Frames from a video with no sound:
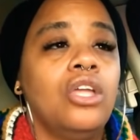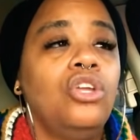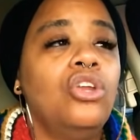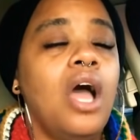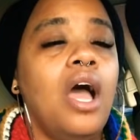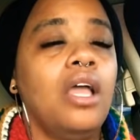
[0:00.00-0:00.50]

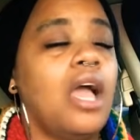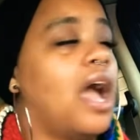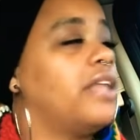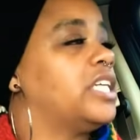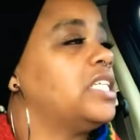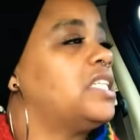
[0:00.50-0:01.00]
you know,
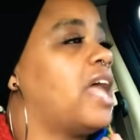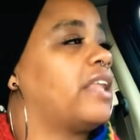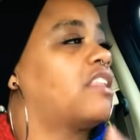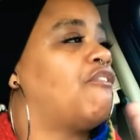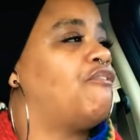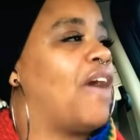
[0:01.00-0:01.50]
just
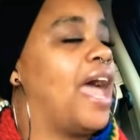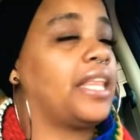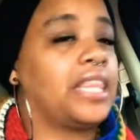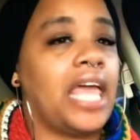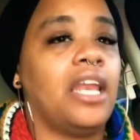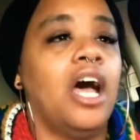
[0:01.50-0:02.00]
like the
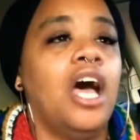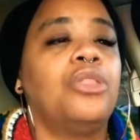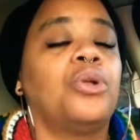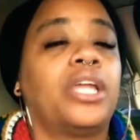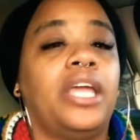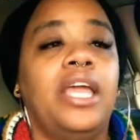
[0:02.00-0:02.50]
fact that
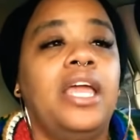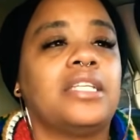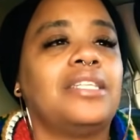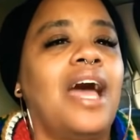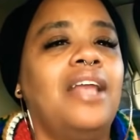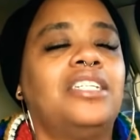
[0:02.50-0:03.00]
other
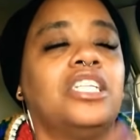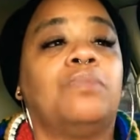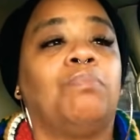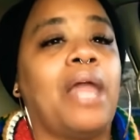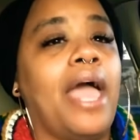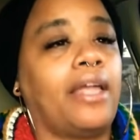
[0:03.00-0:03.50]
kids, not
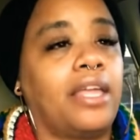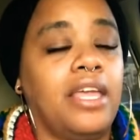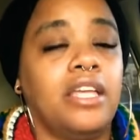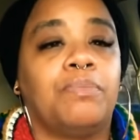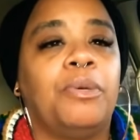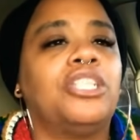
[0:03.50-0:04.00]
just black
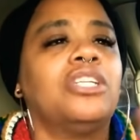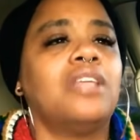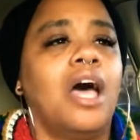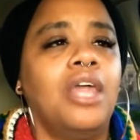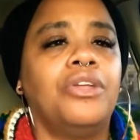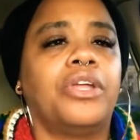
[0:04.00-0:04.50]
kids, but just
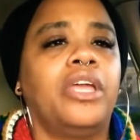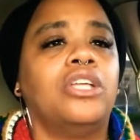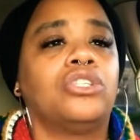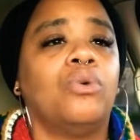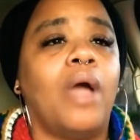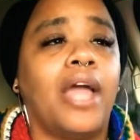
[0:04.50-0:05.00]
other
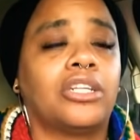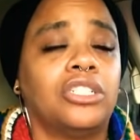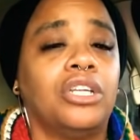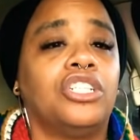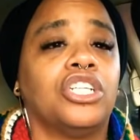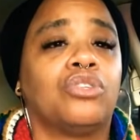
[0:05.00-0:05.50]
kids who
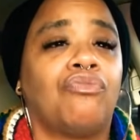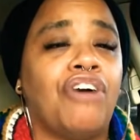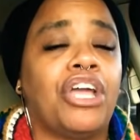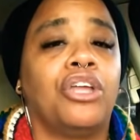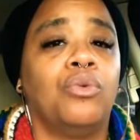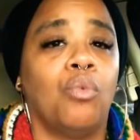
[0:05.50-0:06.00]
actually just
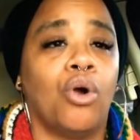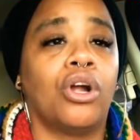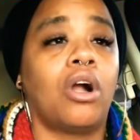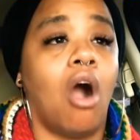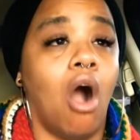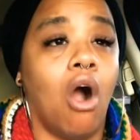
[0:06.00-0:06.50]
fucking
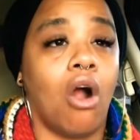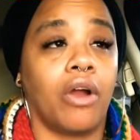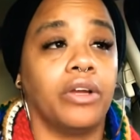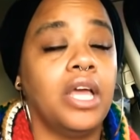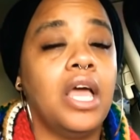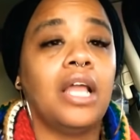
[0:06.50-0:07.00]
work
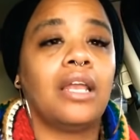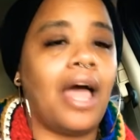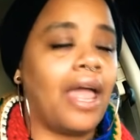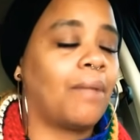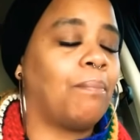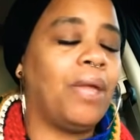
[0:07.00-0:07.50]
hard.
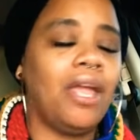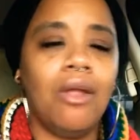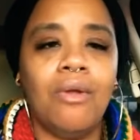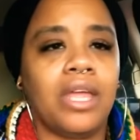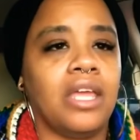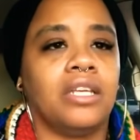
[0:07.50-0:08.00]
Like,
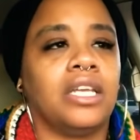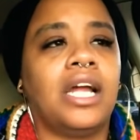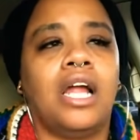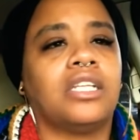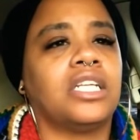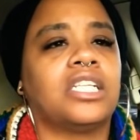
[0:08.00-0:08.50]
period.
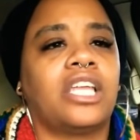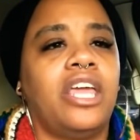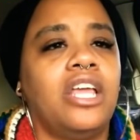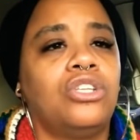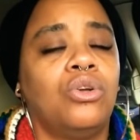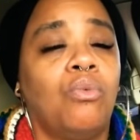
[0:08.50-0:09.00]
Just
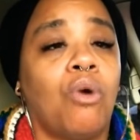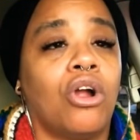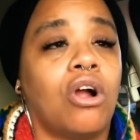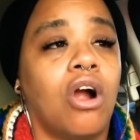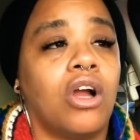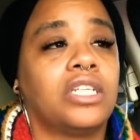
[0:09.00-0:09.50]
kids who
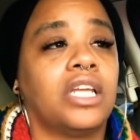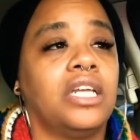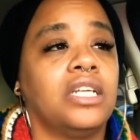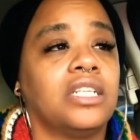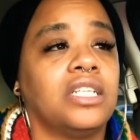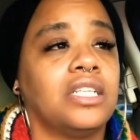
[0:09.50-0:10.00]
work hard to
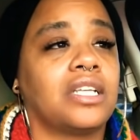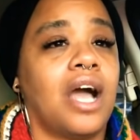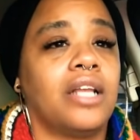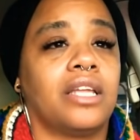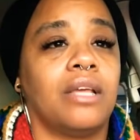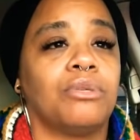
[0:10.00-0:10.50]
get into these
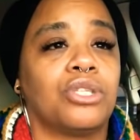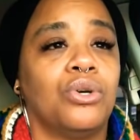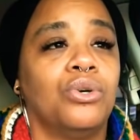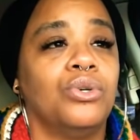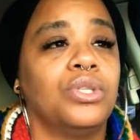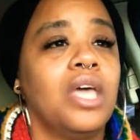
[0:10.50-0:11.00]
goddamn
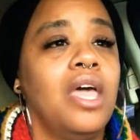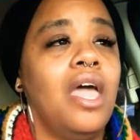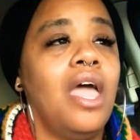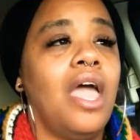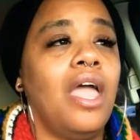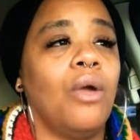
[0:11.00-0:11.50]
schools.
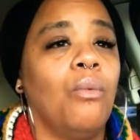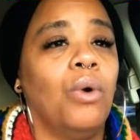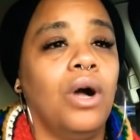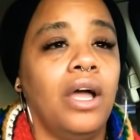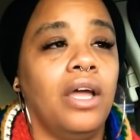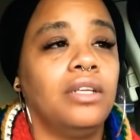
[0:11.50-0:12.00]
And
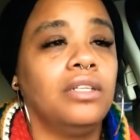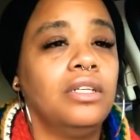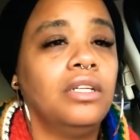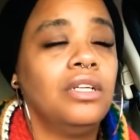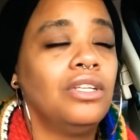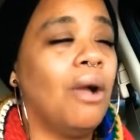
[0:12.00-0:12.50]
what?
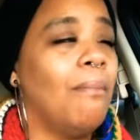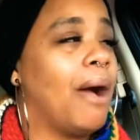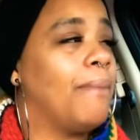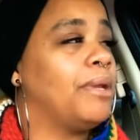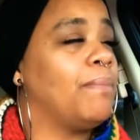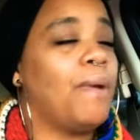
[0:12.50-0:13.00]
Your
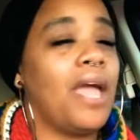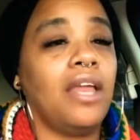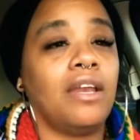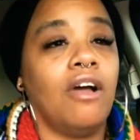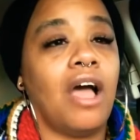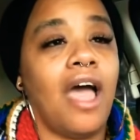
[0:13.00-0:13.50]
mama done
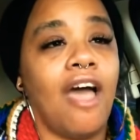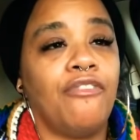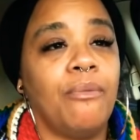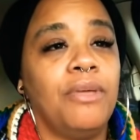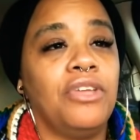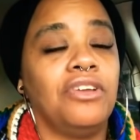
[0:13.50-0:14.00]
paid a
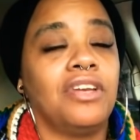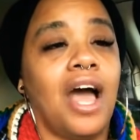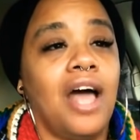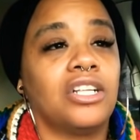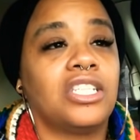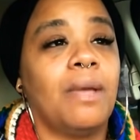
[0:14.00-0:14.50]
half a million
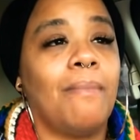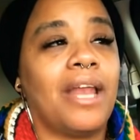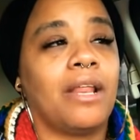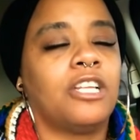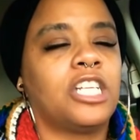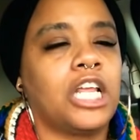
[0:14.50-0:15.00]
dollars.
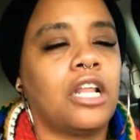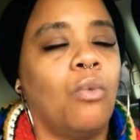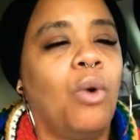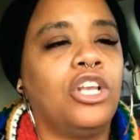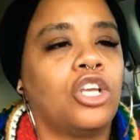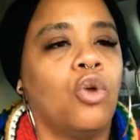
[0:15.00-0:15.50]
Somebody six?
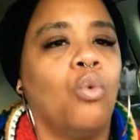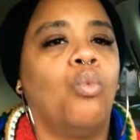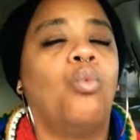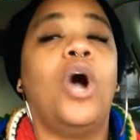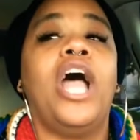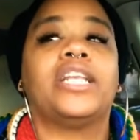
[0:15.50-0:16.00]
What?
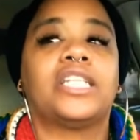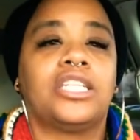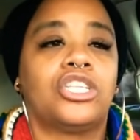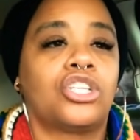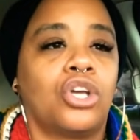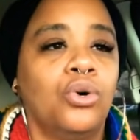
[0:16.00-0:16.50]
What
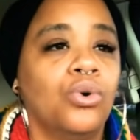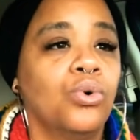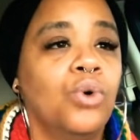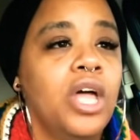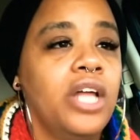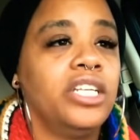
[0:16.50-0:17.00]

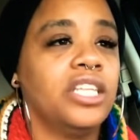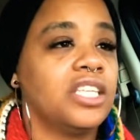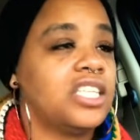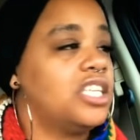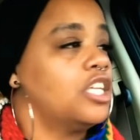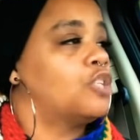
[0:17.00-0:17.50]
school did
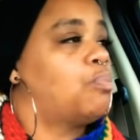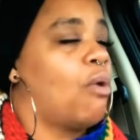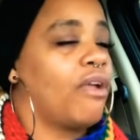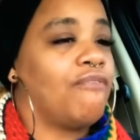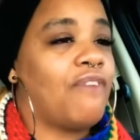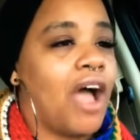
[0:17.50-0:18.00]
the
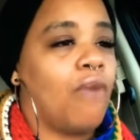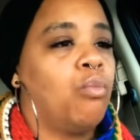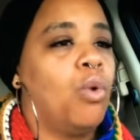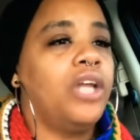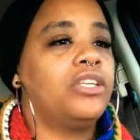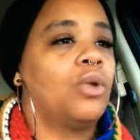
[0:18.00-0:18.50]
6.5?
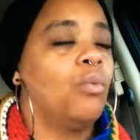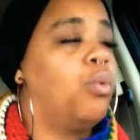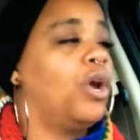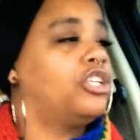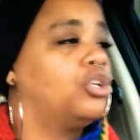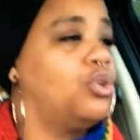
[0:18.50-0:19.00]
What?
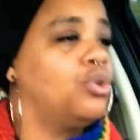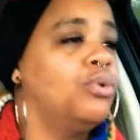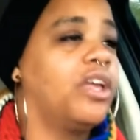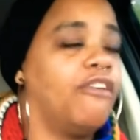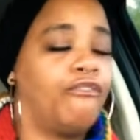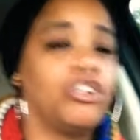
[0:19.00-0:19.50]
What do you
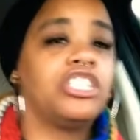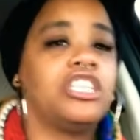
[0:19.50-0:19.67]
get for